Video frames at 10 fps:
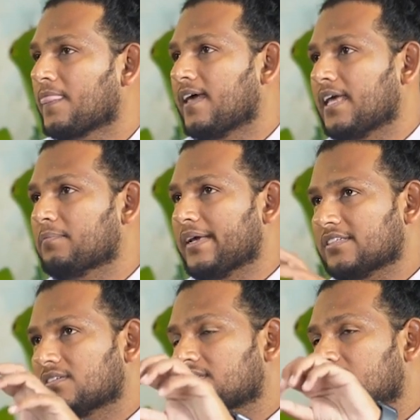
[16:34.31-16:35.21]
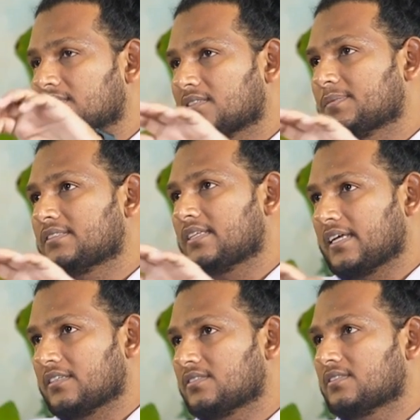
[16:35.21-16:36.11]
Like based on the customer's
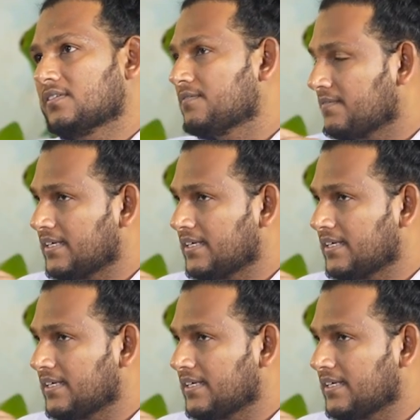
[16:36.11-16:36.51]
nature,